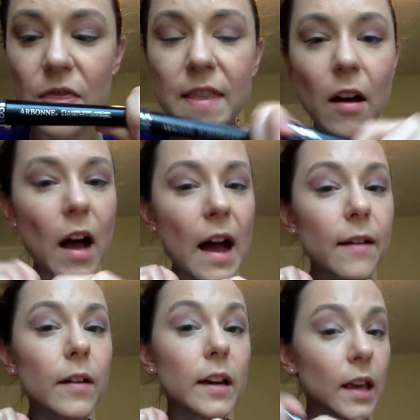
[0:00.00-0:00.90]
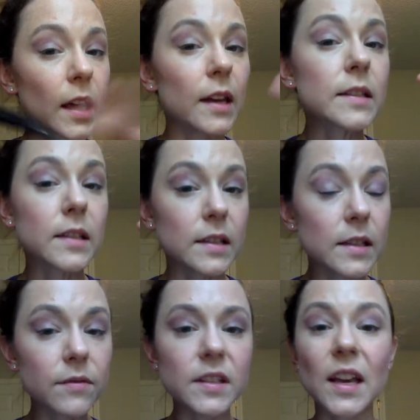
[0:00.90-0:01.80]
Now, again,
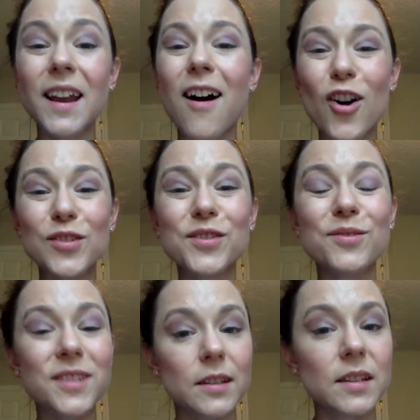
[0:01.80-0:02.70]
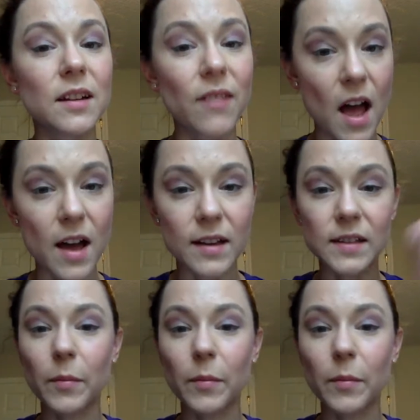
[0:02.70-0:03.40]
sensitive skin, also sensitive eyes.